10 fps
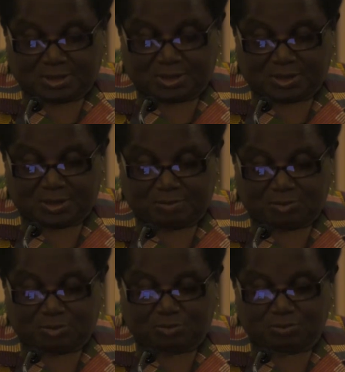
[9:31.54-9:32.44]
And
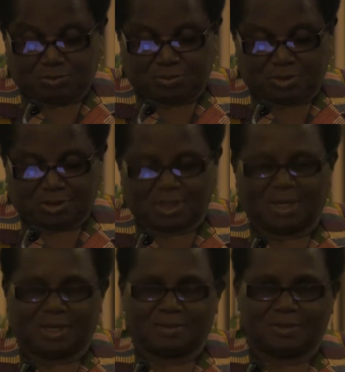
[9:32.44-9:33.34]

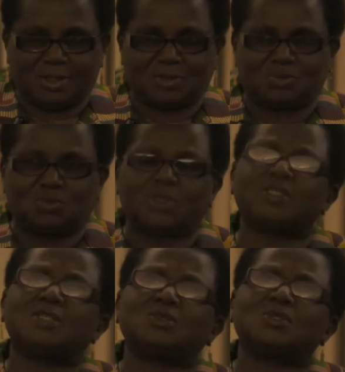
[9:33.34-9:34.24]
I'm just
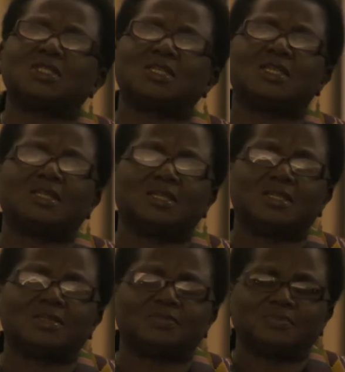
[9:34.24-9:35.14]
waiting to see
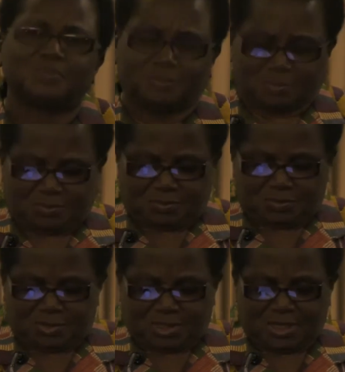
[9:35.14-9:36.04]

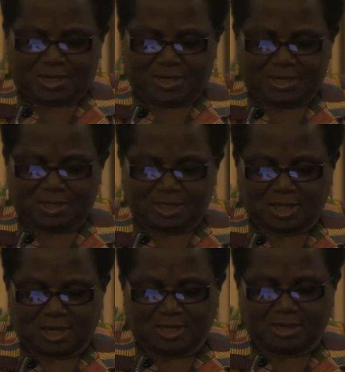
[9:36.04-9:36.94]
the Ghanaian
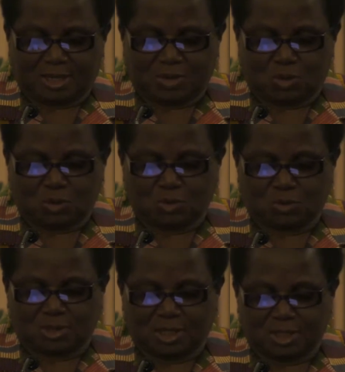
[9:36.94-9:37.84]
child that goes to
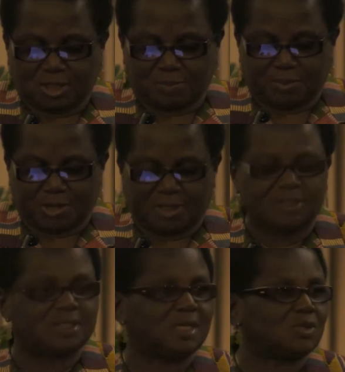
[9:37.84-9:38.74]
tell his
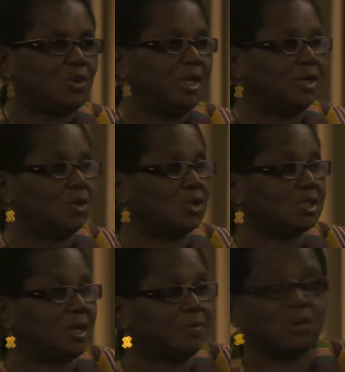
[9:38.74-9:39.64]
parents that when he
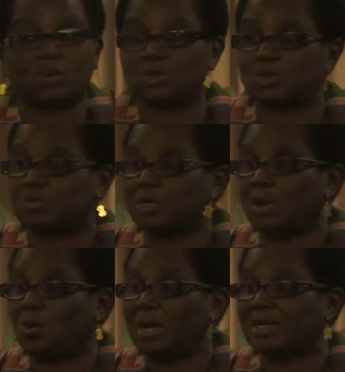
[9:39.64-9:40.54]
grows up, he wants to be a
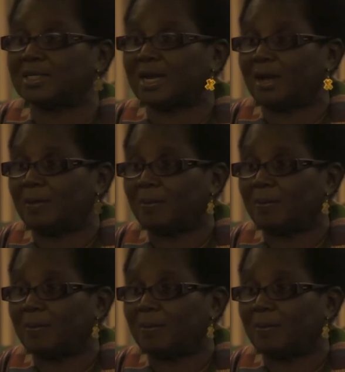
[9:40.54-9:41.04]
welder.